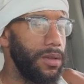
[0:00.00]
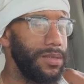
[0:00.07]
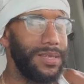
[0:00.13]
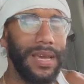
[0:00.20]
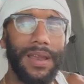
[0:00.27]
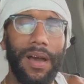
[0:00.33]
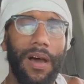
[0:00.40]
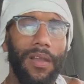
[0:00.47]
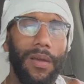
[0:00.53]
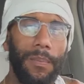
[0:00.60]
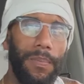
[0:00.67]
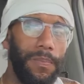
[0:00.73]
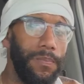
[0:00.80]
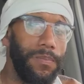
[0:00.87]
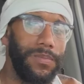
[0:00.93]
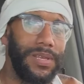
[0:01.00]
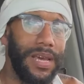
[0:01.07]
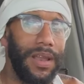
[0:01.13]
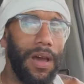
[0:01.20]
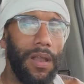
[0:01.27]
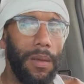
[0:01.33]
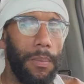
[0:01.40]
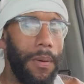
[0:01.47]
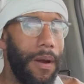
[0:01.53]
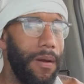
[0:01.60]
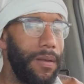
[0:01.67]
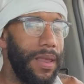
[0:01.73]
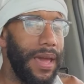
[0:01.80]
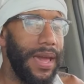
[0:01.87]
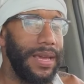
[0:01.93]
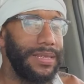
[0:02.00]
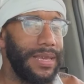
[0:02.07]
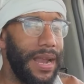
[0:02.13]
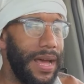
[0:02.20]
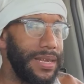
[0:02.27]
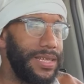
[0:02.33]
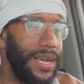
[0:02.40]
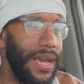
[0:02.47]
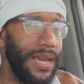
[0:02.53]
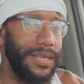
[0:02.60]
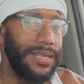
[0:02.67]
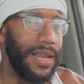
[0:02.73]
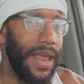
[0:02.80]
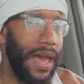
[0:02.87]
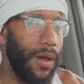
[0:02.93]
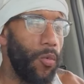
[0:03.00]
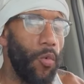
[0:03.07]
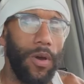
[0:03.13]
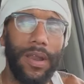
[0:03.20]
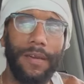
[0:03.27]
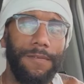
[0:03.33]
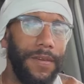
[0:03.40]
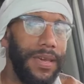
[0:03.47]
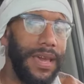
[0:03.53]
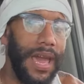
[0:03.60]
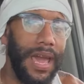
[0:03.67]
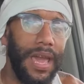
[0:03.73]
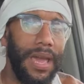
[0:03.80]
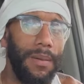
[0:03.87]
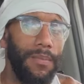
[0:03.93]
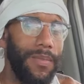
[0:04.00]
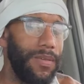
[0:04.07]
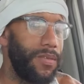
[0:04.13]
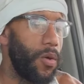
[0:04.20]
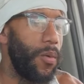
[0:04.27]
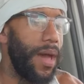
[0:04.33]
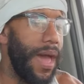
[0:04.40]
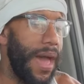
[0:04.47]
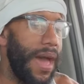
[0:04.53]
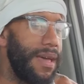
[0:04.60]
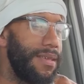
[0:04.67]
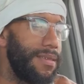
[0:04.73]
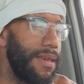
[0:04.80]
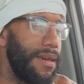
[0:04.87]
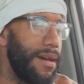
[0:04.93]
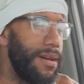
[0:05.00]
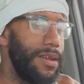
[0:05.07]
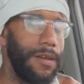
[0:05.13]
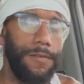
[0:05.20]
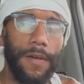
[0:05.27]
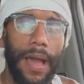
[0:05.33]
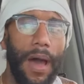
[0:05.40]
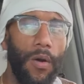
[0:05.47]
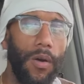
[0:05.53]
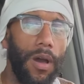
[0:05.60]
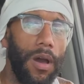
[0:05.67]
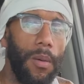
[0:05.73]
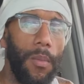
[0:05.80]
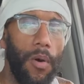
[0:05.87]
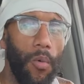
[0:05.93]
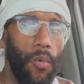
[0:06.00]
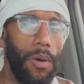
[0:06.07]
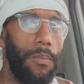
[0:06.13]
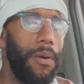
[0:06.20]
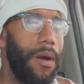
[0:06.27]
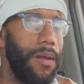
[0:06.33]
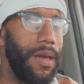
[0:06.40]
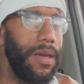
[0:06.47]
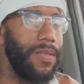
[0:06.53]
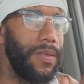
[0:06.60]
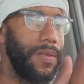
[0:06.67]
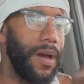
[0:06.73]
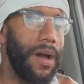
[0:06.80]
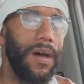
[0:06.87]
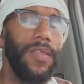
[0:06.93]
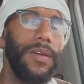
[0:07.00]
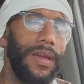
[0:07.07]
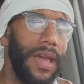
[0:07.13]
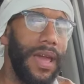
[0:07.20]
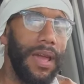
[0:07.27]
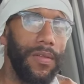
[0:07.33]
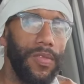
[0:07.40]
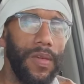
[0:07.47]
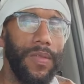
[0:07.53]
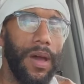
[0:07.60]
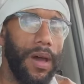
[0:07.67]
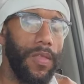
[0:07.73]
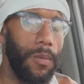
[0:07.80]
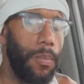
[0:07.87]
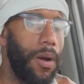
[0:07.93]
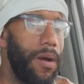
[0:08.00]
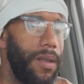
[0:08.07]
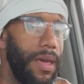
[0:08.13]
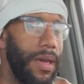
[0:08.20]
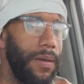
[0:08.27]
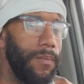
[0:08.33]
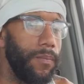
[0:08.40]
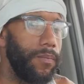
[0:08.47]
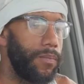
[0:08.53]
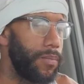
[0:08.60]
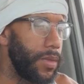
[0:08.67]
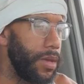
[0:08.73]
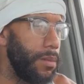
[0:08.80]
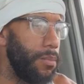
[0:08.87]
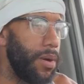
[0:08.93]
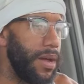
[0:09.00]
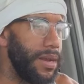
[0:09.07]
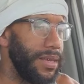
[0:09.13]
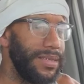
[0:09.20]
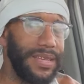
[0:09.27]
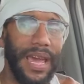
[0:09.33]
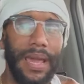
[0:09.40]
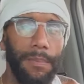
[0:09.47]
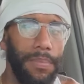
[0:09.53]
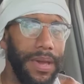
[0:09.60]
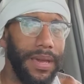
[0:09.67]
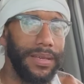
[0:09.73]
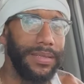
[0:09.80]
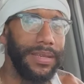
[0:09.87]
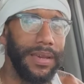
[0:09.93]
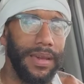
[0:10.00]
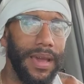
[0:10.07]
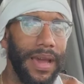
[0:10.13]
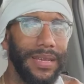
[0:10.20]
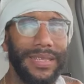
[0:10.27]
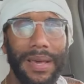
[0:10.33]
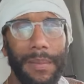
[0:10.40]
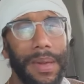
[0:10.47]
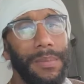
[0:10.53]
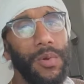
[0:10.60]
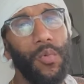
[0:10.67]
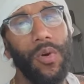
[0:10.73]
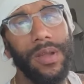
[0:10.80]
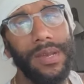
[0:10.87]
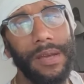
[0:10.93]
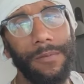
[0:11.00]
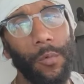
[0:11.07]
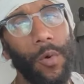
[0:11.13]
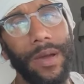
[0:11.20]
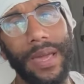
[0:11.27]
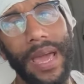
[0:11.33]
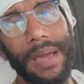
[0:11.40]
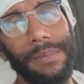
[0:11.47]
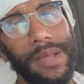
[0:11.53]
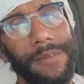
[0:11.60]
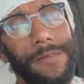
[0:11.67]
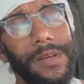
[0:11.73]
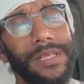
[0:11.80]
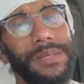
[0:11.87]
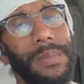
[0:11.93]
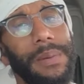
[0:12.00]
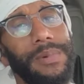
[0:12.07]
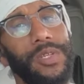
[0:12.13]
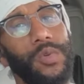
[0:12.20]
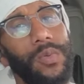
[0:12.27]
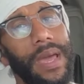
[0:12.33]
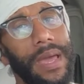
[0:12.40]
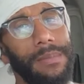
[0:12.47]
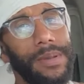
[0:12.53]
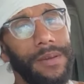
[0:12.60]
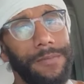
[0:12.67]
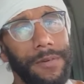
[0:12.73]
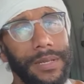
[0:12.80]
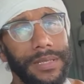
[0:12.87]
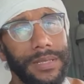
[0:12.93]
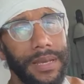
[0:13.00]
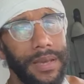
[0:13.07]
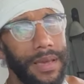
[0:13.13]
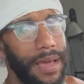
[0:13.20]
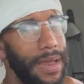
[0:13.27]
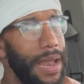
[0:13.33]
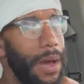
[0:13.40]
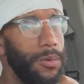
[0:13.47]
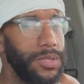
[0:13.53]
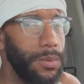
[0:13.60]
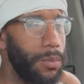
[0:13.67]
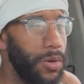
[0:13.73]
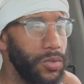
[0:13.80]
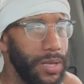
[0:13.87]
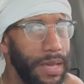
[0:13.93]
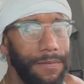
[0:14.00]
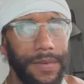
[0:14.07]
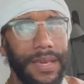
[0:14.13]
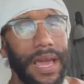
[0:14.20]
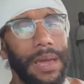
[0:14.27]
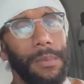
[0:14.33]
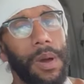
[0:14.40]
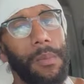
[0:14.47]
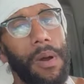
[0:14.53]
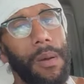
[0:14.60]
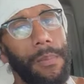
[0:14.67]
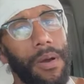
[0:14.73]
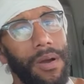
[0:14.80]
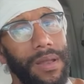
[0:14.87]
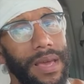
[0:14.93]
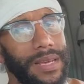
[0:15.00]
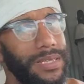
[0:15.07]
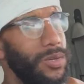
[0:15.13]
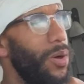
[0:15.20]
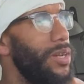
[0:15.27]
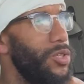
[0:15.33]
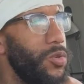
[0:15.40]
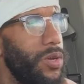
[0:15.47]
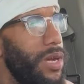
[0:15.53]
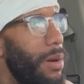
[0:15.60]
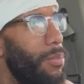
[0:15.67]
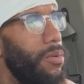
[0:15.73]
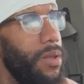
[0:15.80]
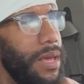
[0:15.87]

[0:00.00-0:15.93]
ten dollar ten dollar parlays and I change like one iffy game so it has a different outcome on one parlay than the other game than the other parlay, but the same picks except maybe one dip, one game difference, maybe two game difference, and that was the most iffy game on my parlay. So I shoot a couple